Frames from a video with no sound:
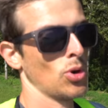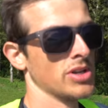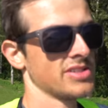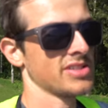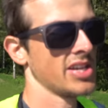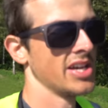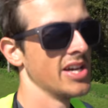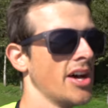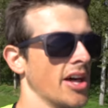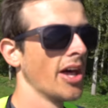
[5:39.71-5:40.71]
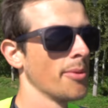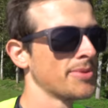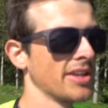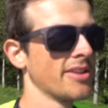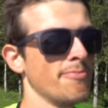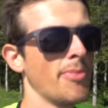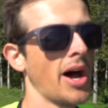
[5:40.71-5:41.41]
was adopted